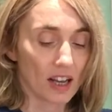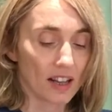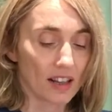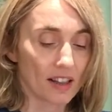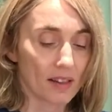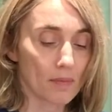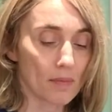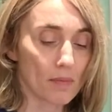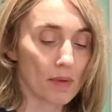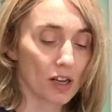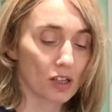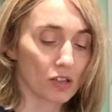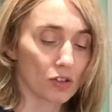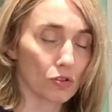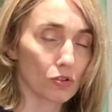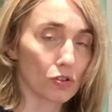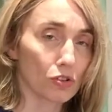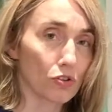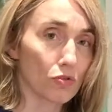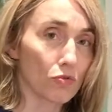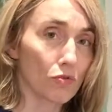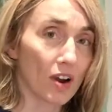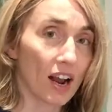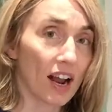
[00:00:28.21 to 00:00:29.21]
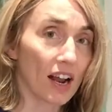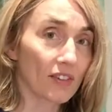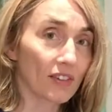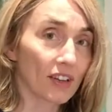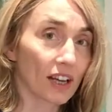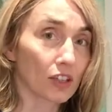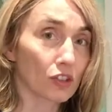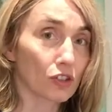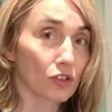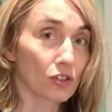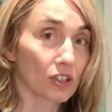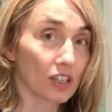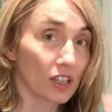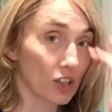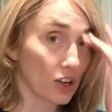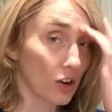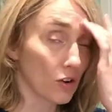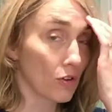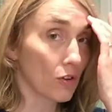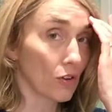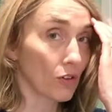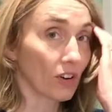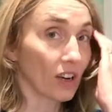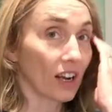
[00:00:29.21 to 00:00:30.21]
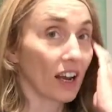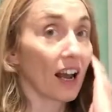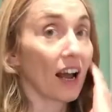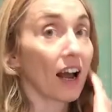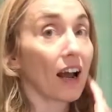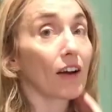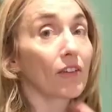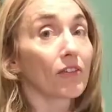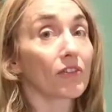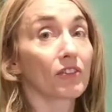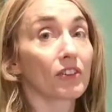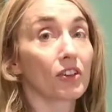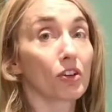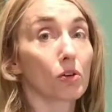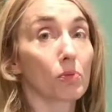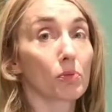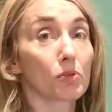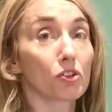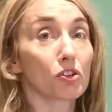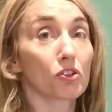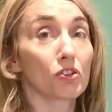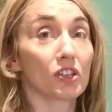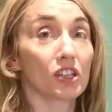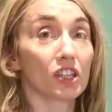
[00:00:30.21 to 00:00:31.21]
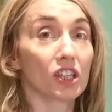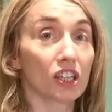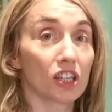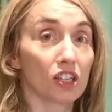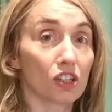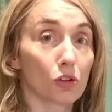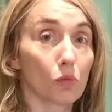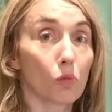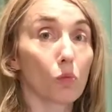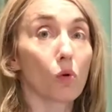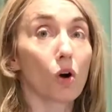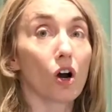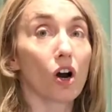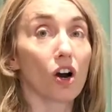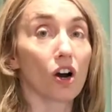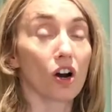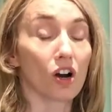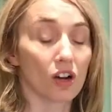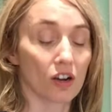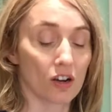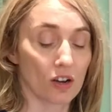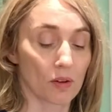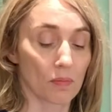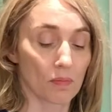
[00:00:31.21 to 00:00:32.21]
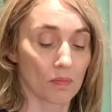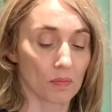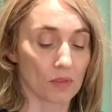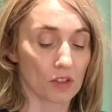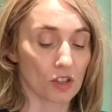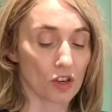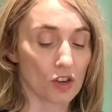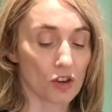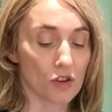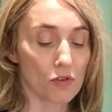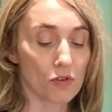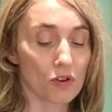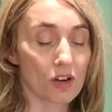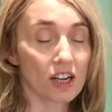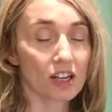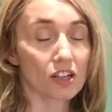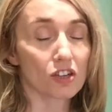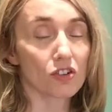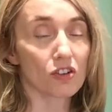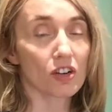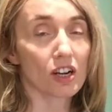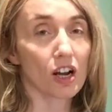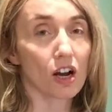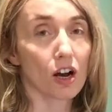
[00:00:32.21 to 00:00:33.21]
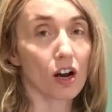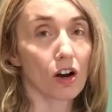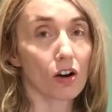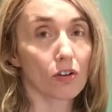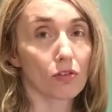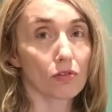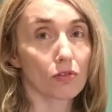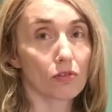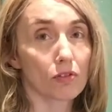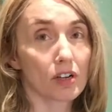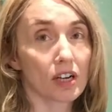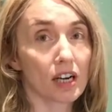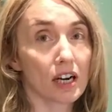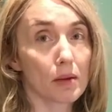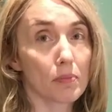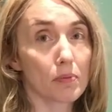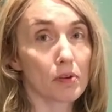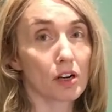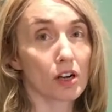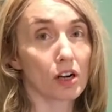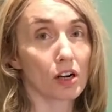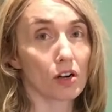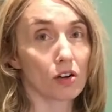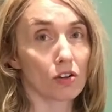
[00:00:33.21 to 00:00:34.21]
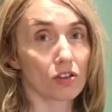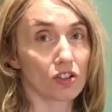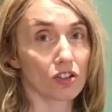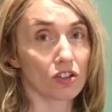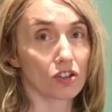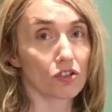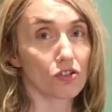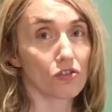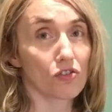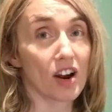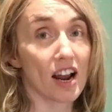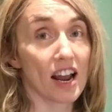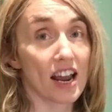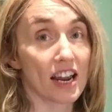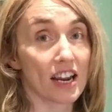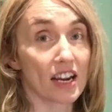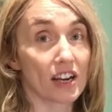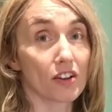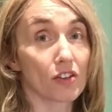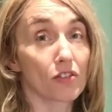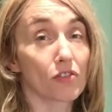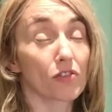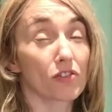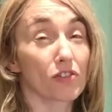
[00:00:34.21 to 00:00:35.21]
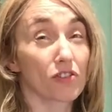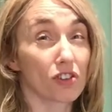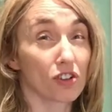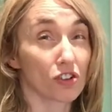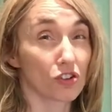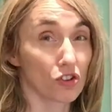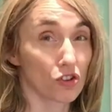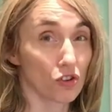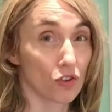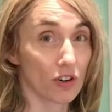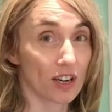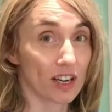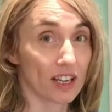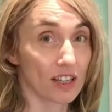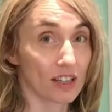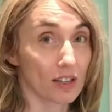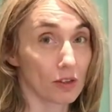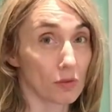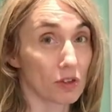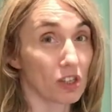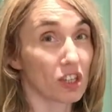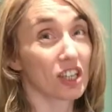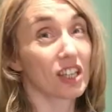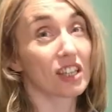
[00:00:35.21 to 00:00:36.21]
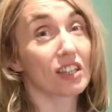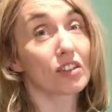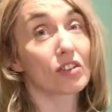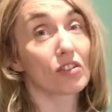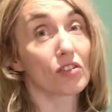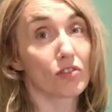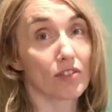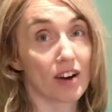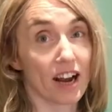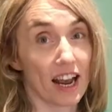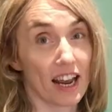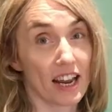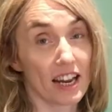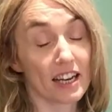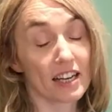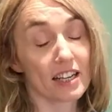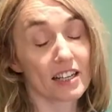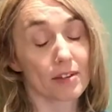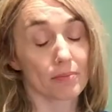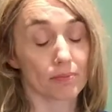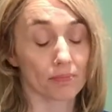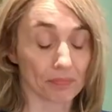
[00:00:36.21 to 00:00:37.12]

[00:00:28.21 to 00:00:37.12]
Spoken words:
the muscles around that joint no longer have the opportunity to work. So you literally are really putting a lot of strain through the joints, which isn't great.